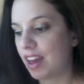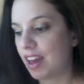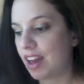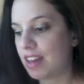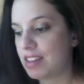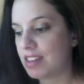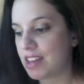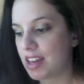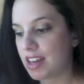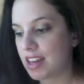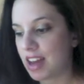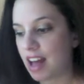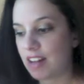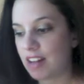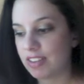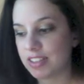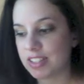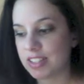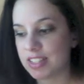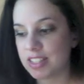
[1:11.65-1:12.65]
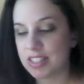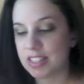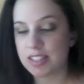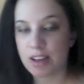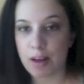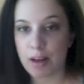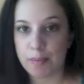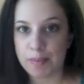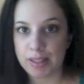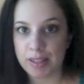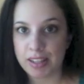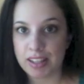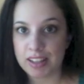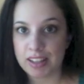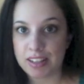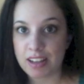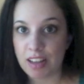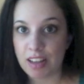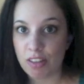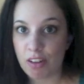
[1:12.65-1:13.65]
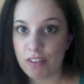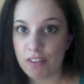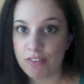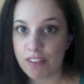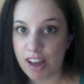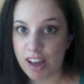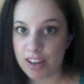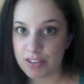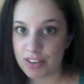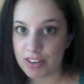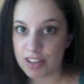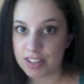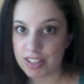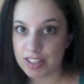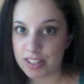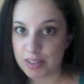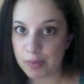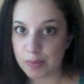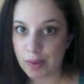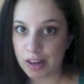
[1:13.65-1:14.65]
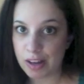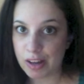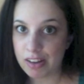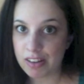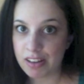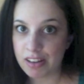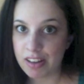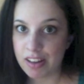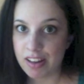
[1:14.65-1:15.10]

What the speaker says: And then Alice in Zombieland, I love that dress as well.